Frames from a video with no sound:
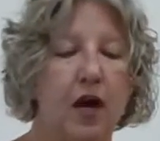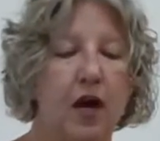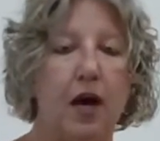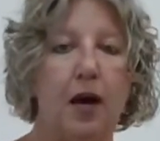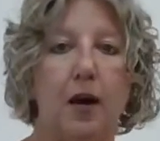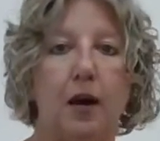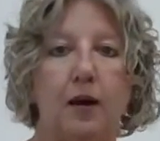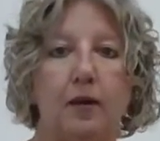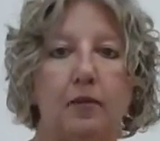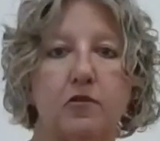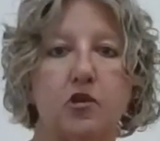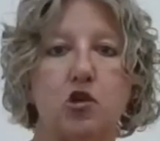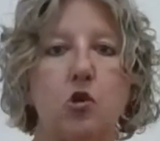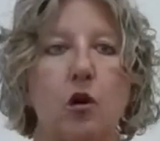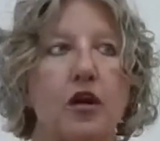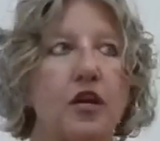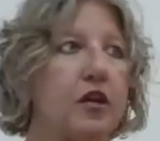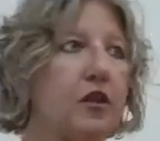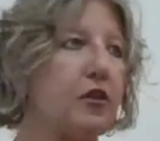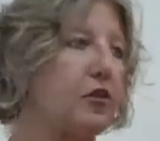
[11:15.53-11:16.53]
um,
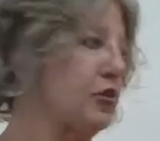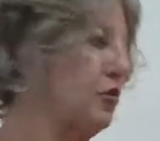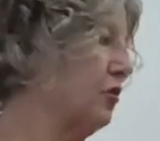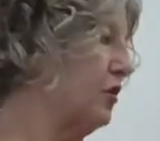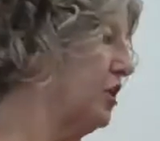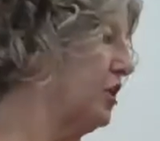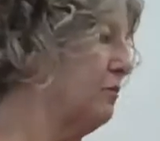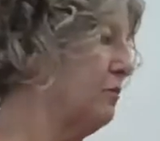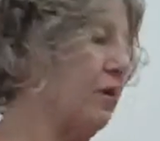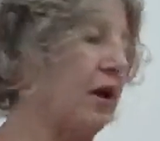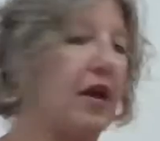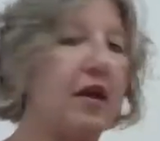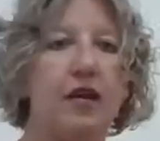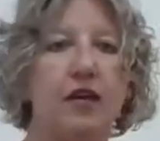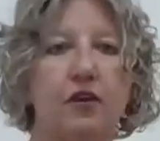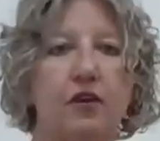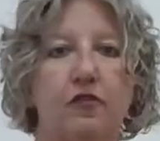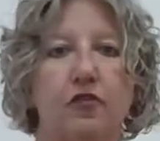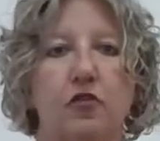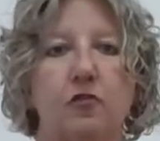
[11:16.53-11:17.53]
20 to 30,
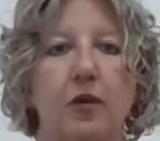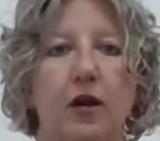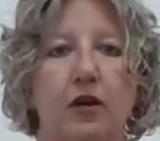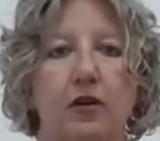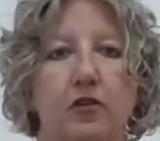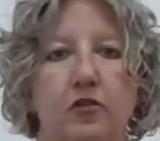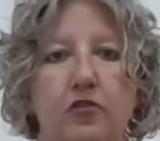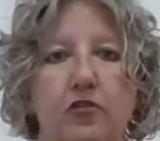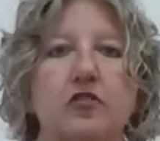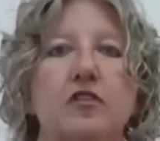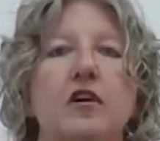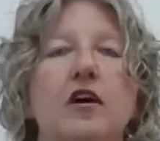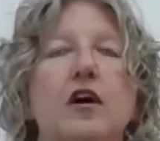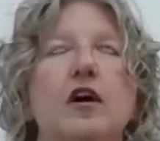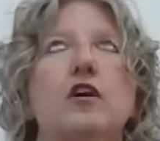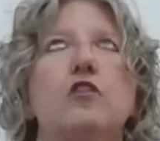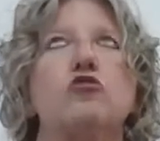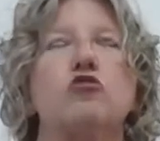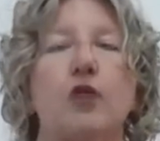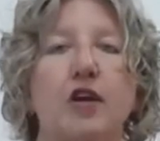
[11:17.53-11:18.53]
depending if your butter's
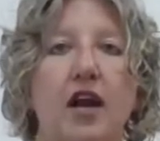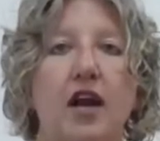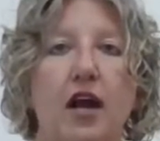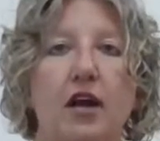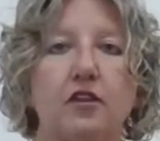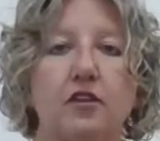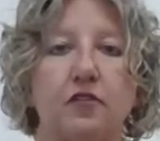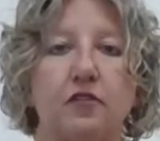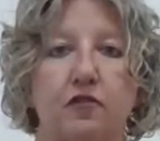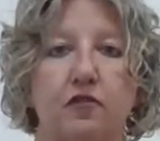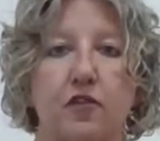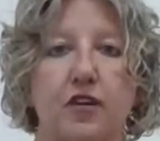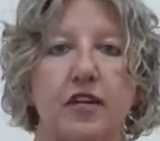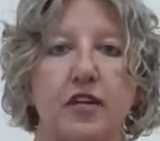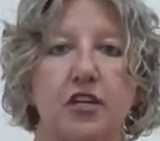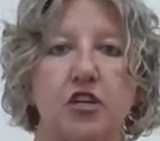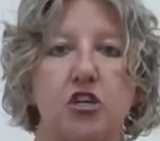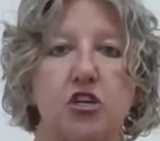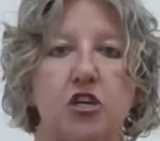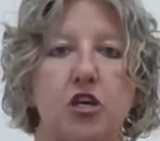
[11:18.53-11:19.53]
straight out of the
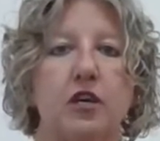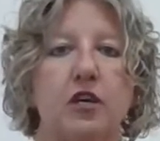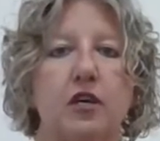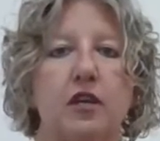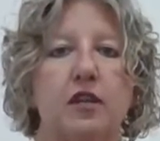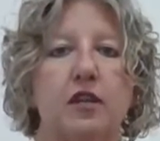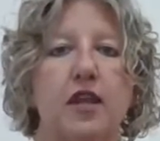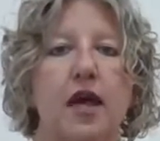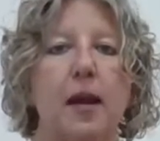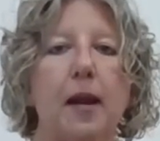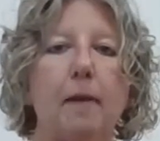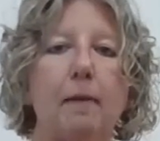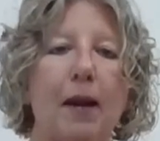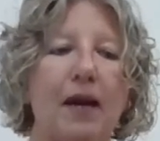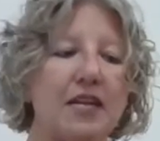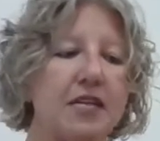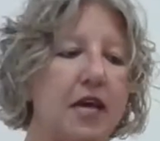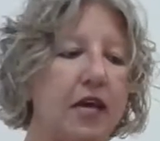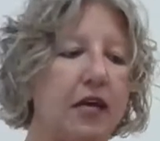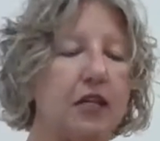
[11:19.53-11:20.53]
fridge, then it
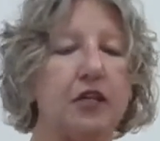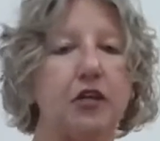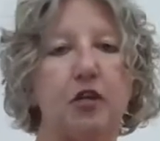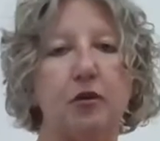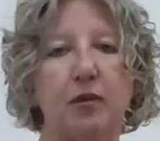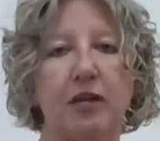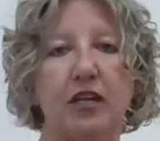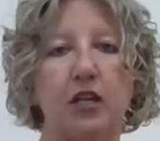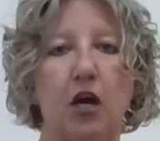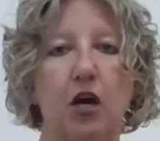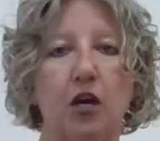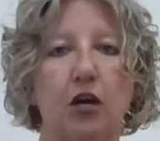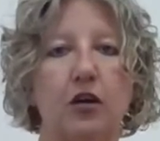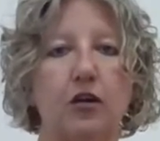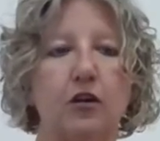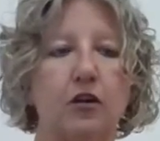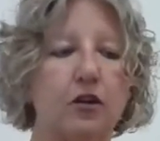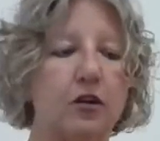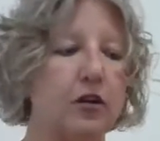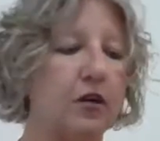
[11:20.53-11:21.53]
might take a little bit
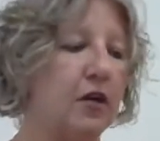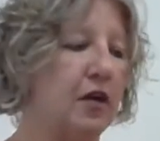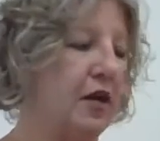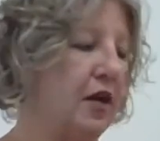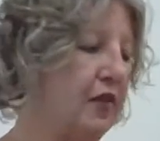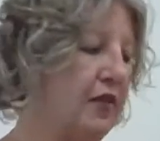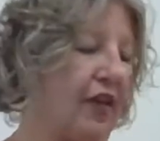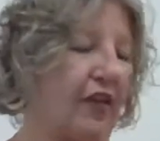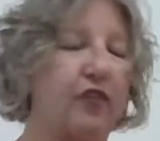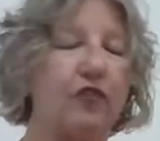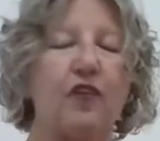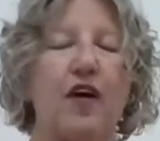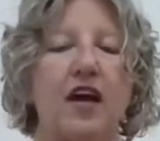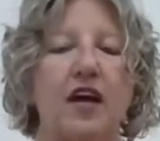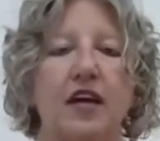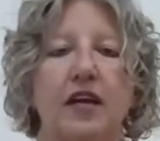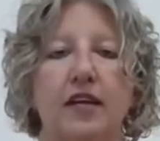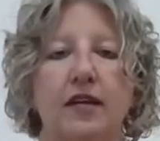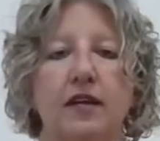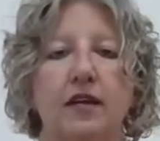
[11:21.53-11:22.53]
longer. That's
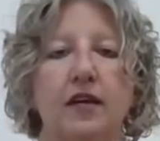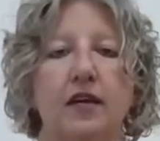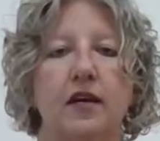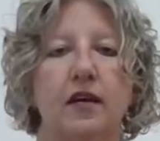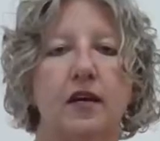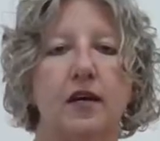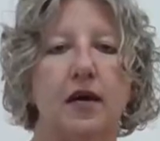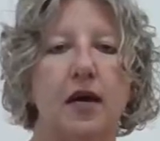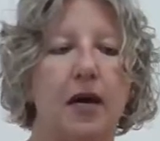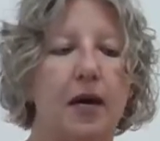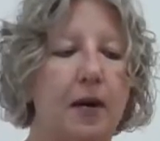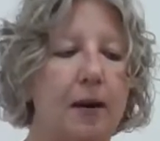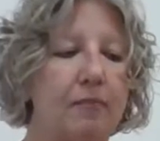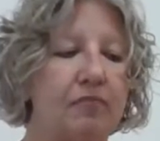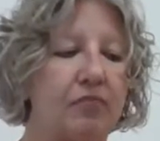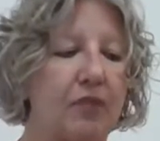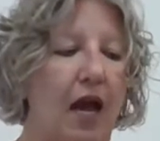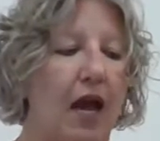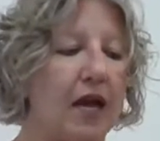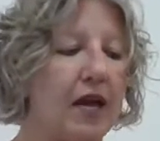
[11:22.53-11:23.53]
fine. Um,
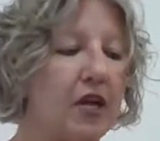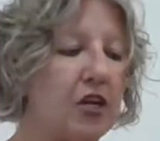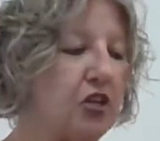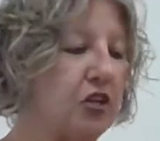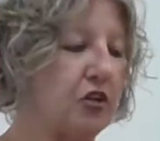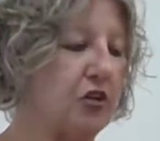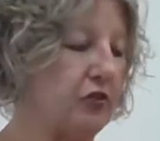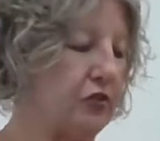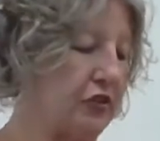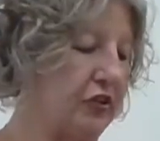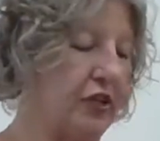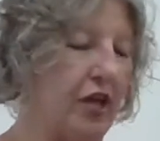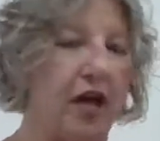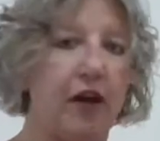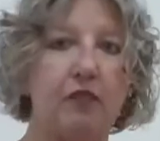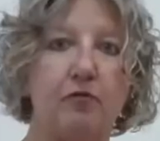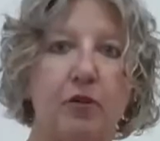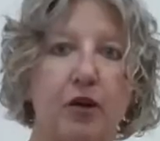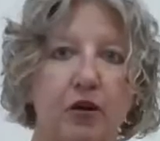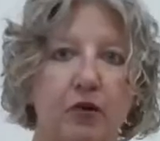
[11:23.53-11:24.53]
I actually use a lot
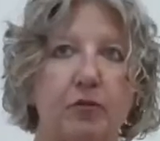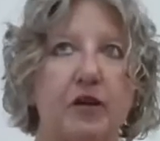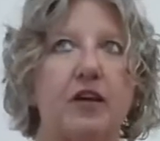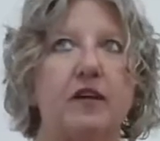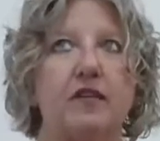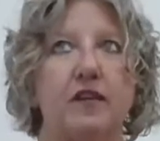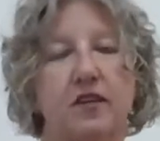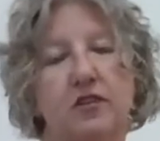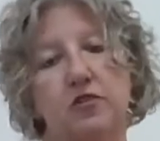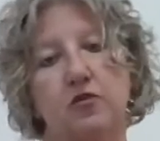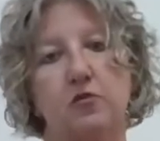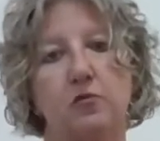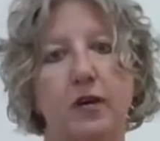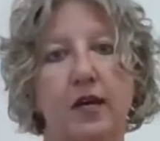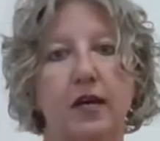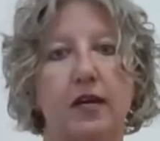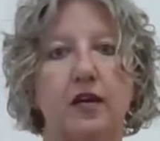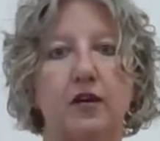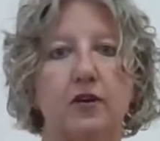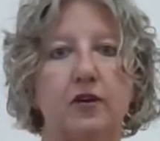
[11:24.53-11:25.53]
of butter because I do
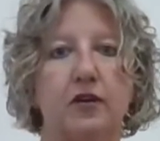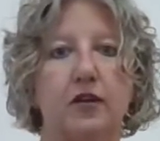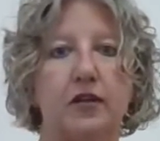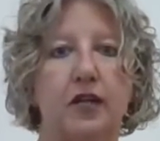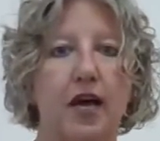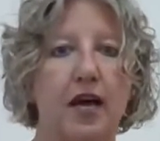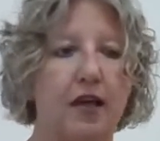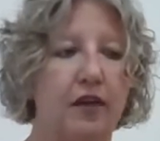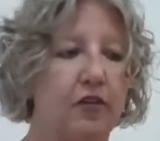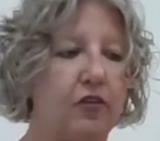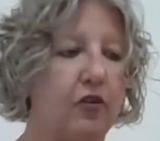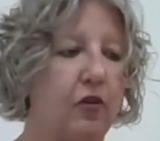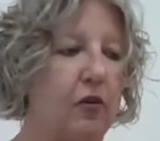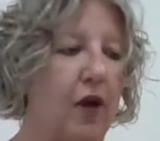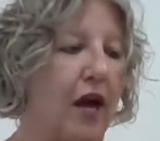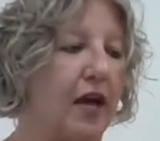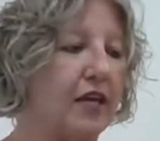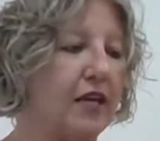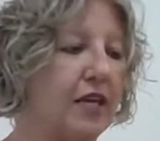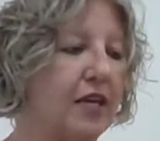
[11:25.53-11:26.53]
bake and cook a lot, so
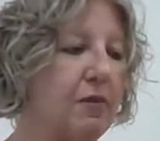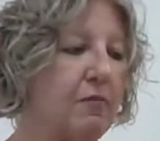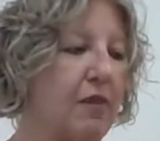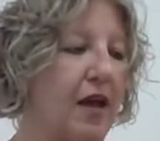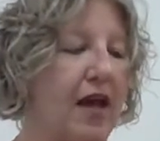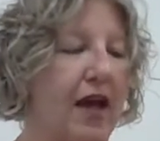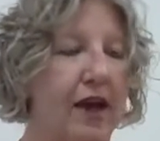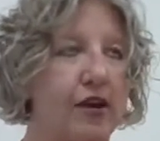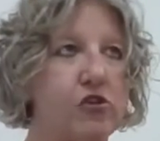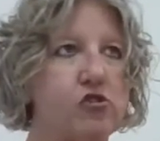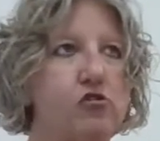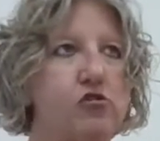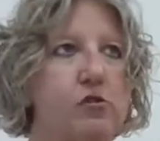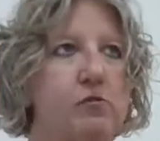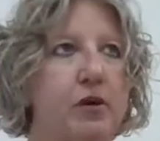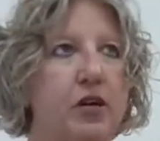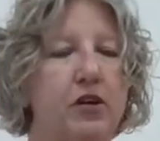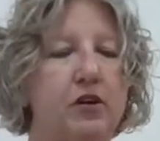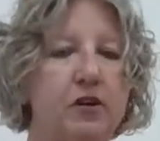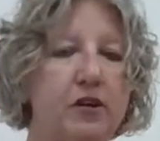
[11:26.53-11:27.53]
I keep my extra
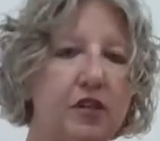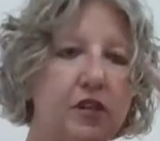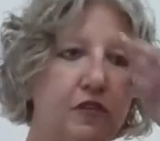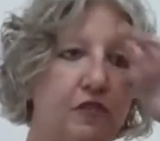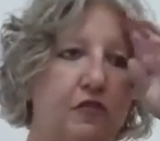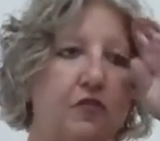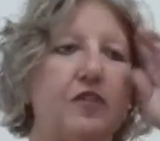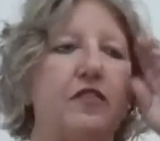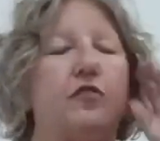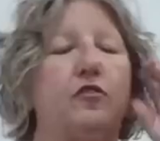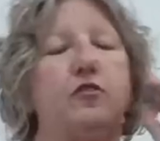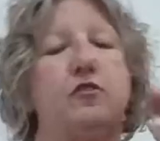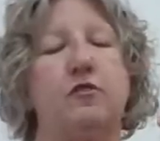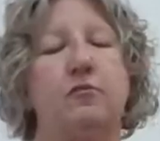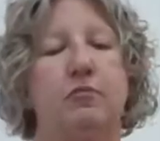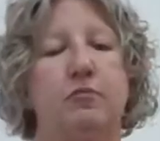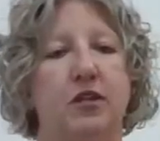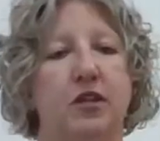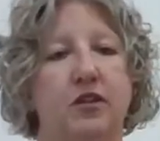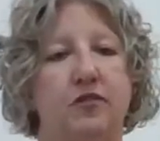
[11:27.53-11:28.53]
butter in the freezer,
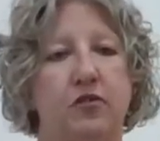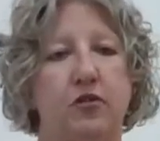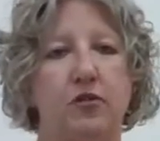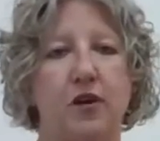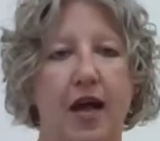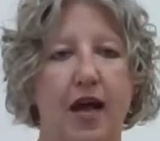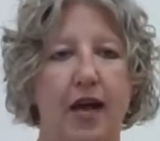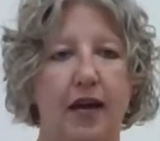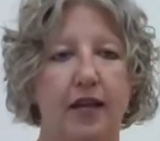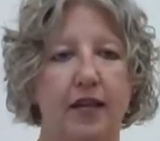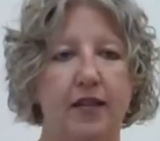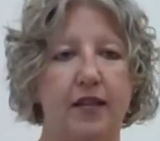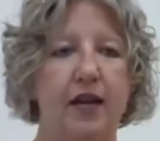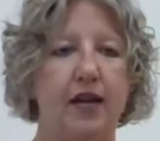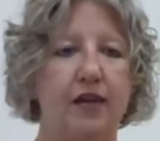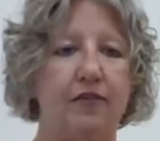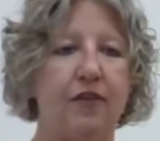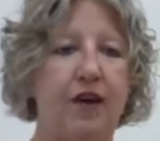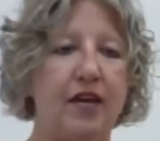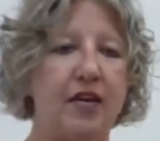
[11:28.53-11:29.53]
believe it or not. And
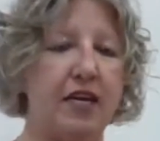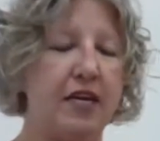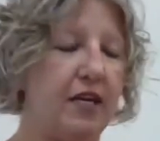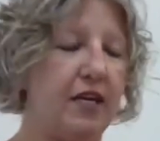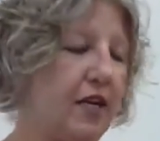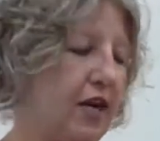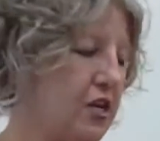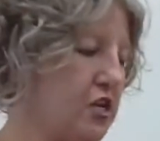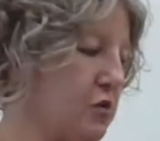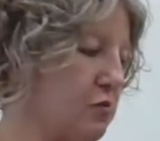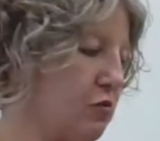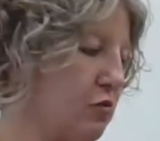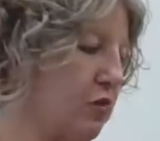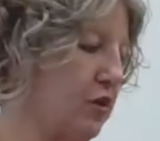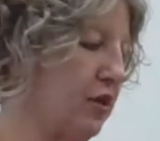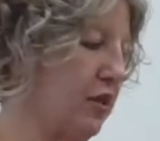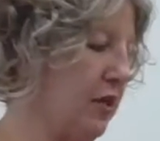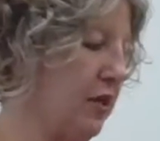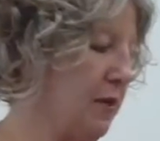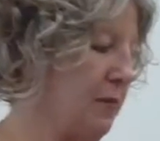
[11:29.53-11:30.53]
then if I need it, I just put
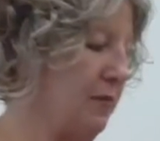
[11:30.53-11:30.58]
it